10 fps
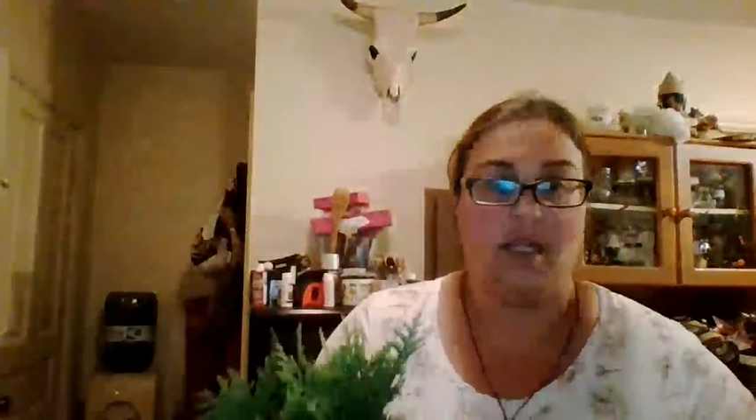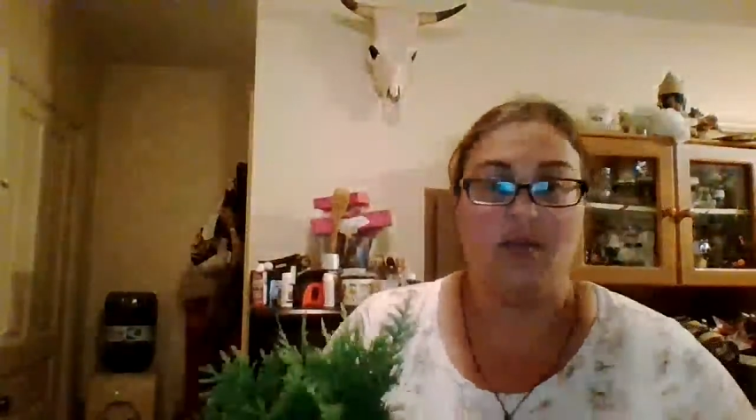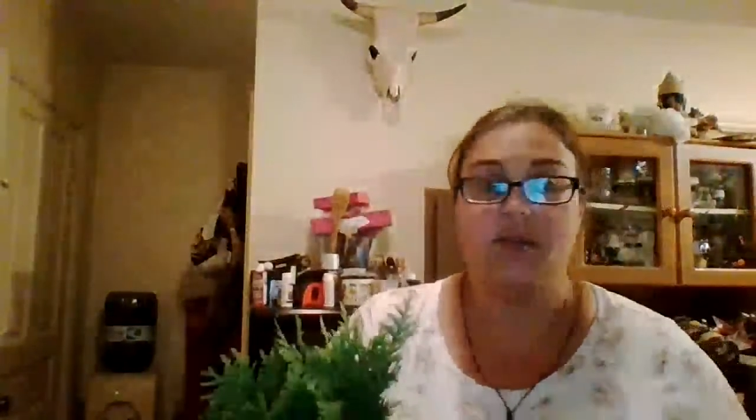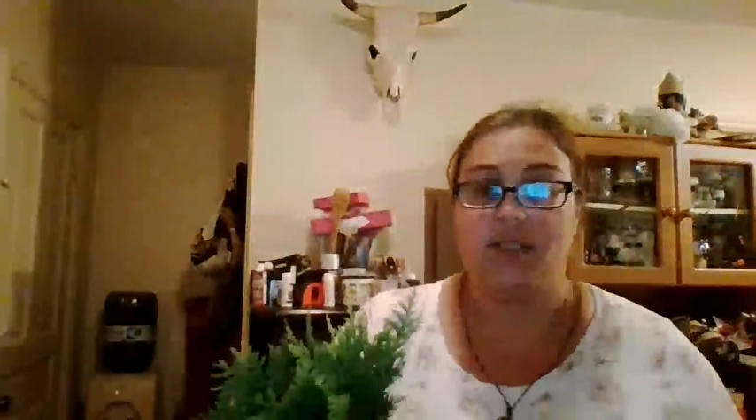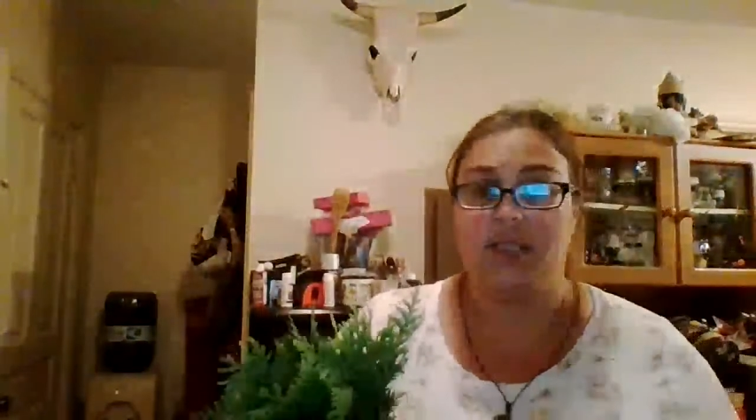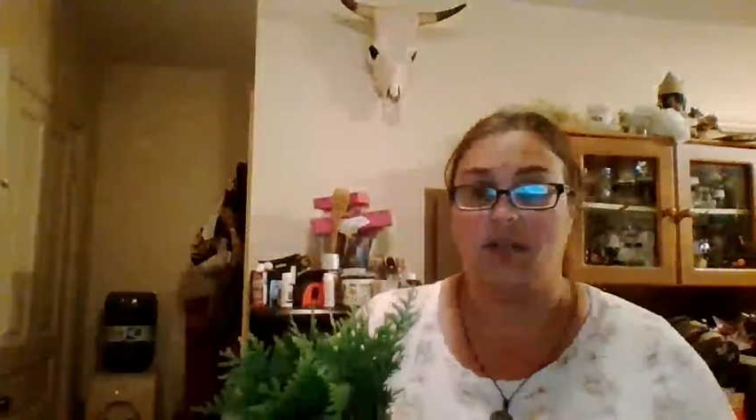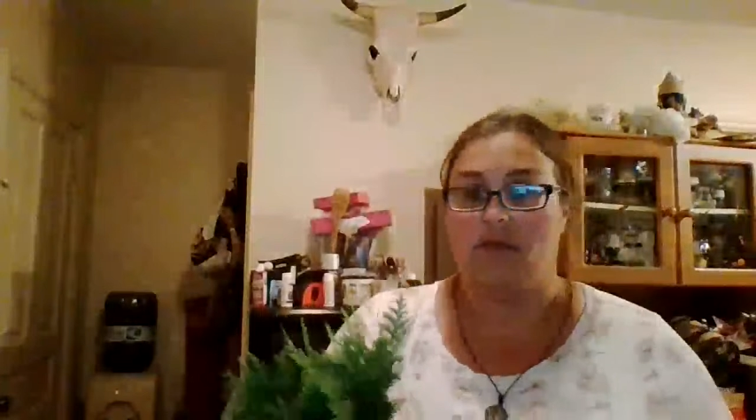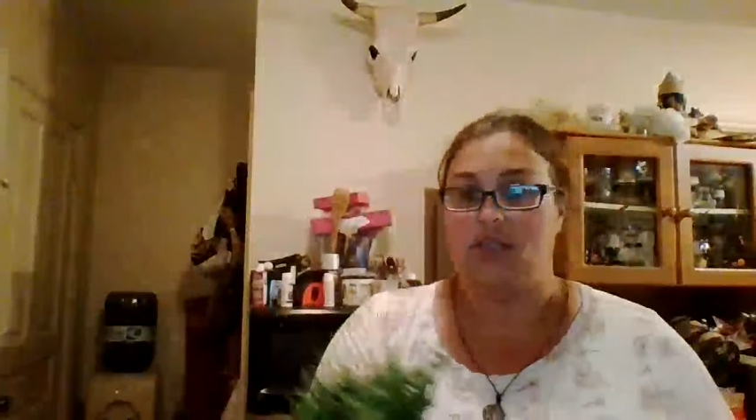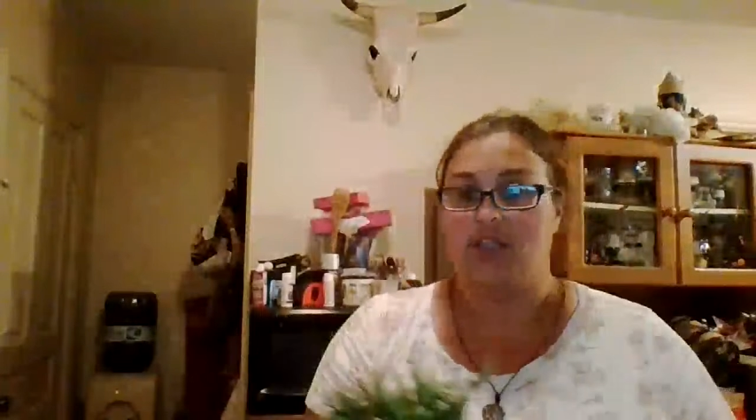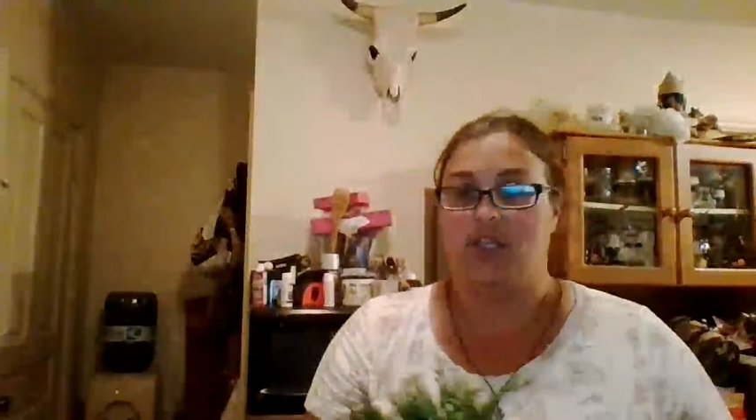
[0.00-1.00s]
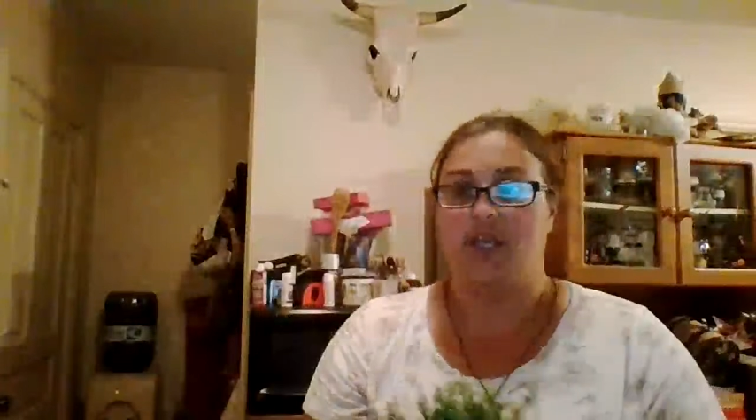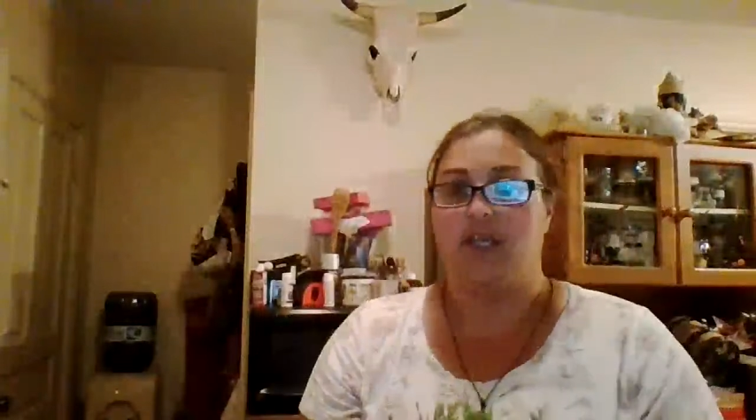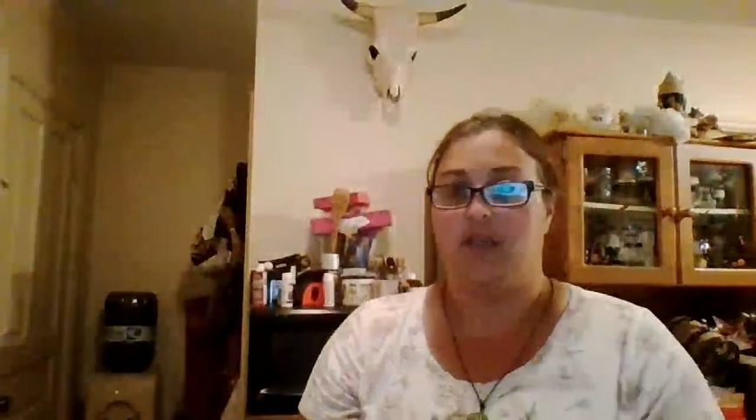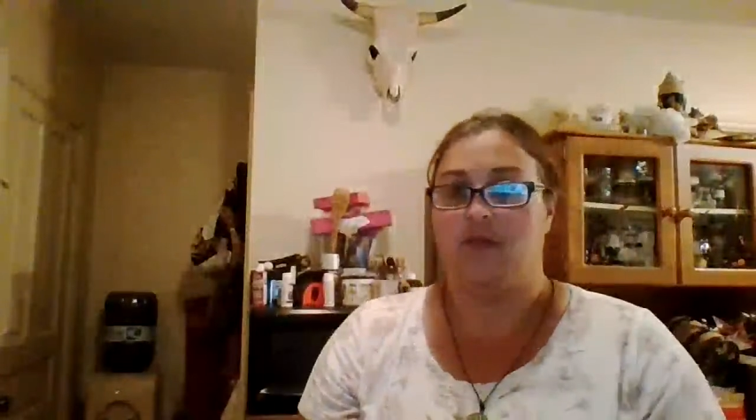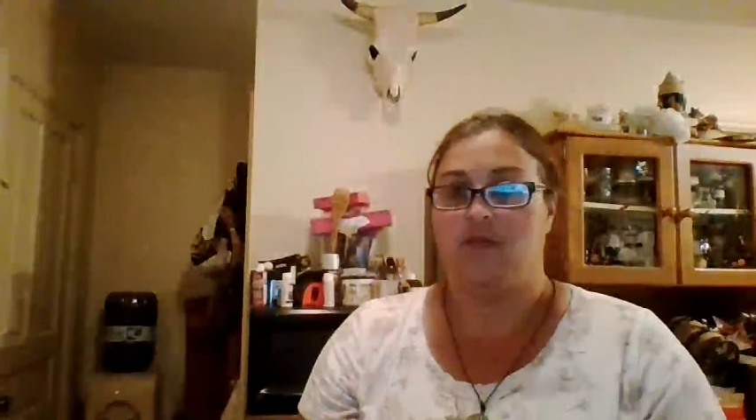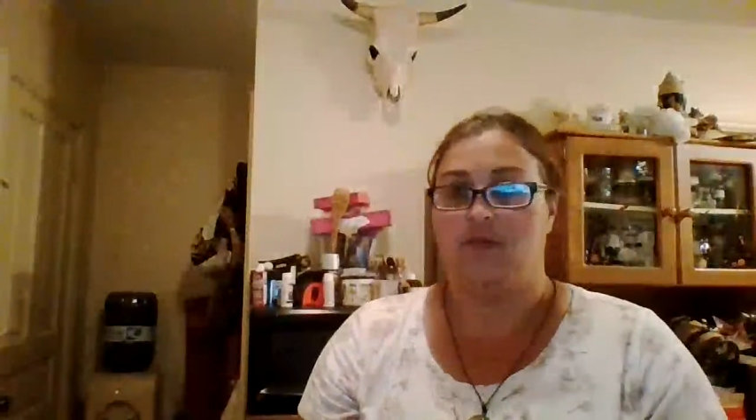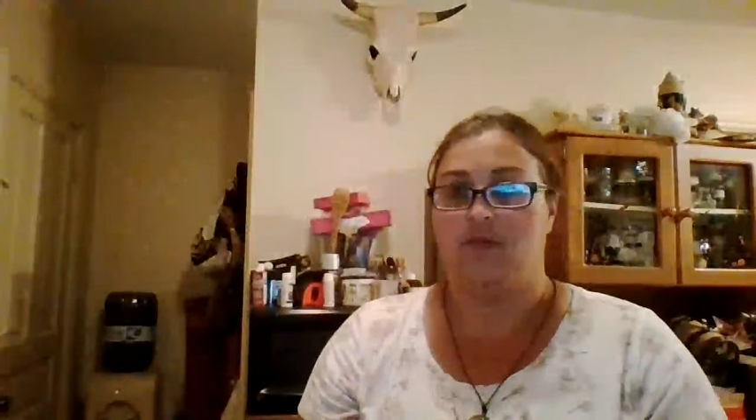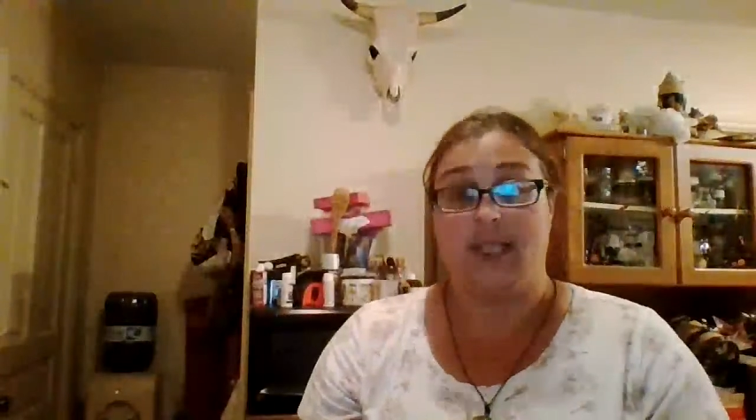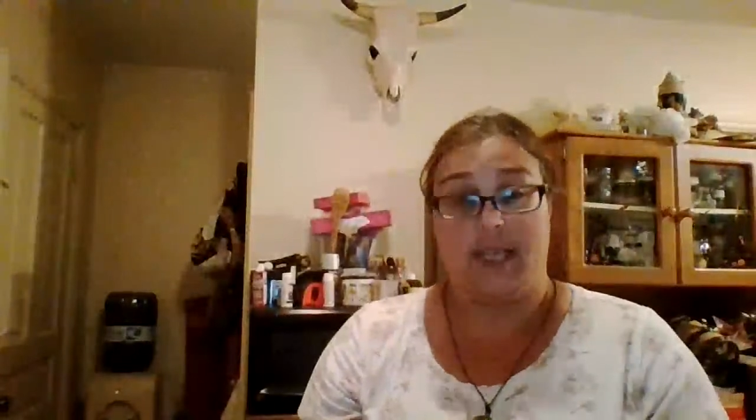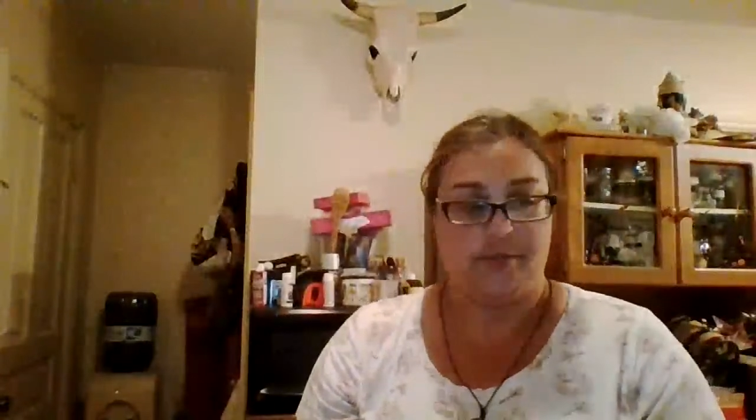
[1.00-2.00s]
I use cedar much like I
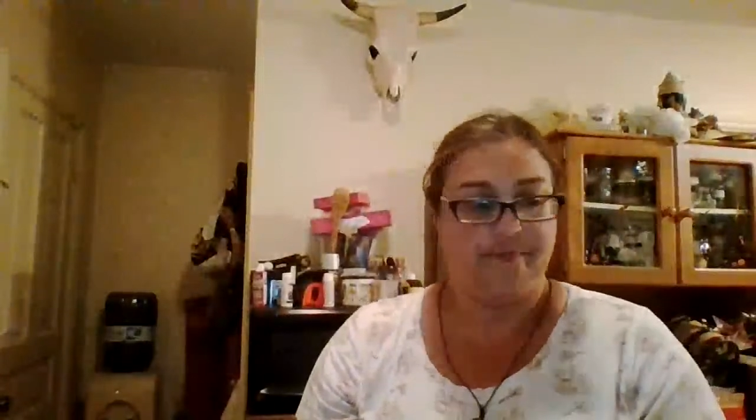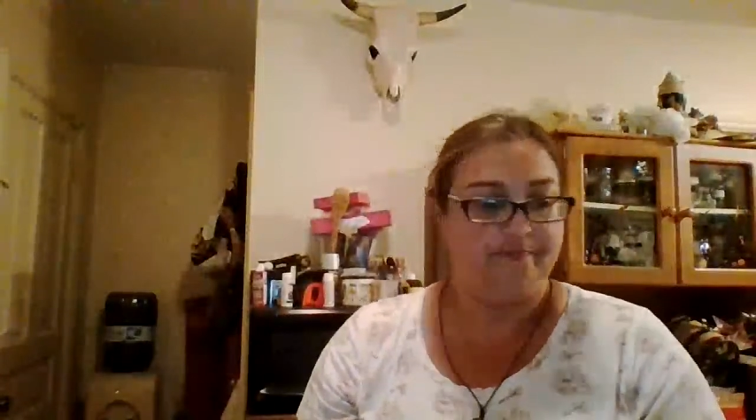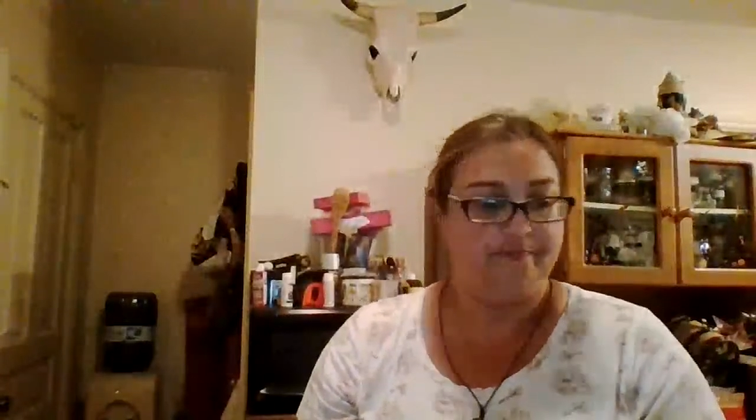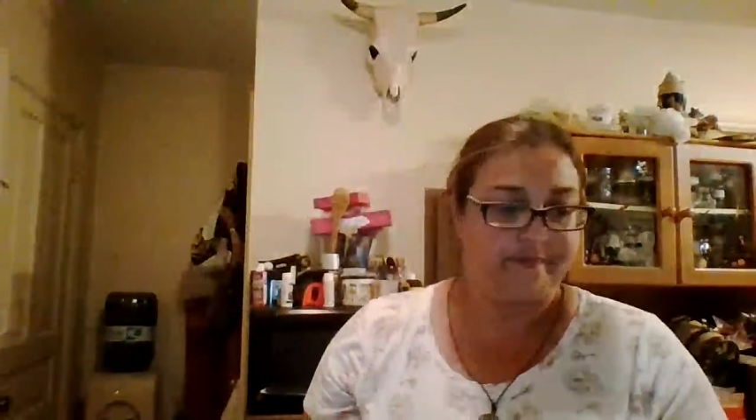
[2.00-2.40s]
use sage.